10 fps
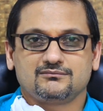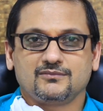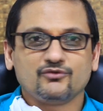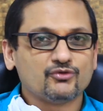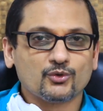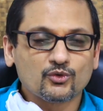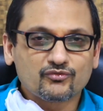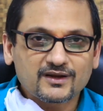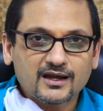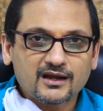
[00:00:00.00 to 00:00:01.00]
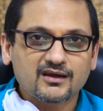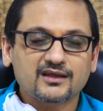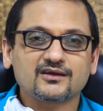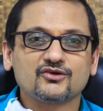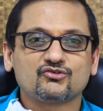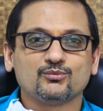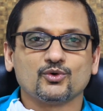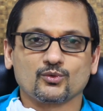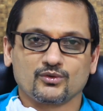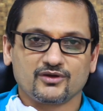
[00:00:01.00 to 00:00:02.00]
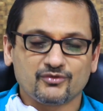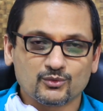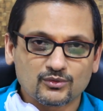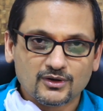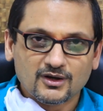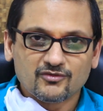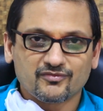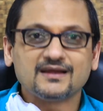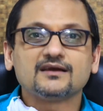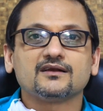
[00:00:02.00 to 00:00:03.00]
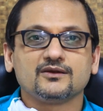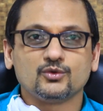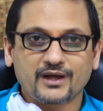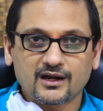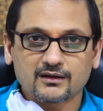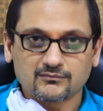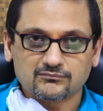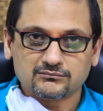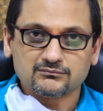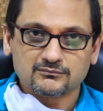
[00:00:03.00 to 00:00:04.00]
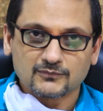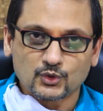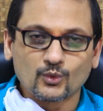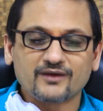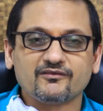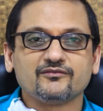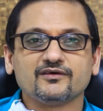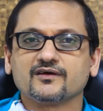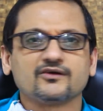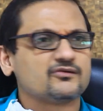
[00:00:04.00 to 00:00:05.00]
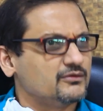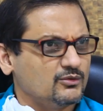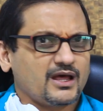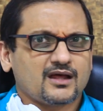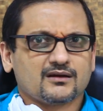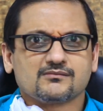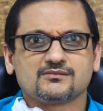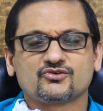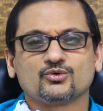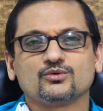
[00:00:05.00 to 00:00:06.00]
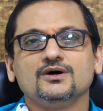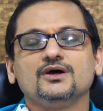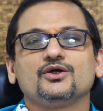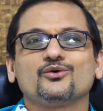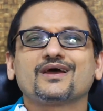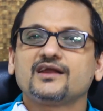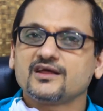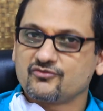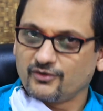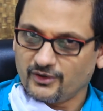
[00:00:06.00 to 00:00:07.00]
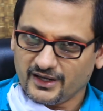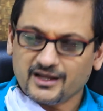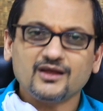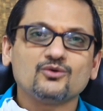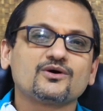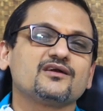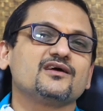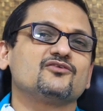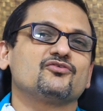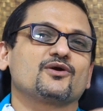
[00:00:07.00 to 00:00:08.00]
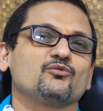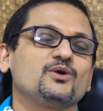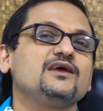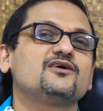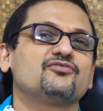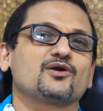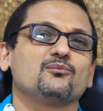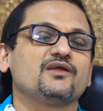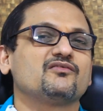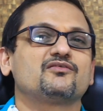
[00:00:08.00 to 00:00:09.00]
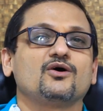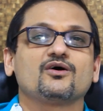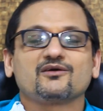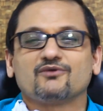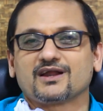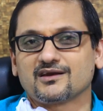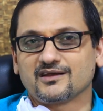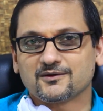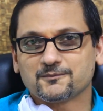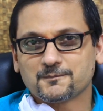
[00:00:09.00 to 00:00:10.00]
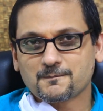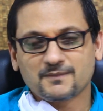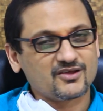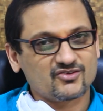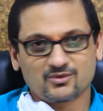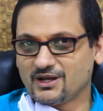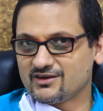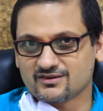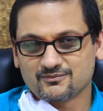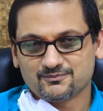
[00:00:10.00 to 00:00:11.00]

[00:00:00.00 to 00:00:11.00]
If you don't feel like taking it tomorrow, if you feel you can do away with it, you can. So you can take it for a day, you can take it for a week, for a month, or even a year. Doesn't matter.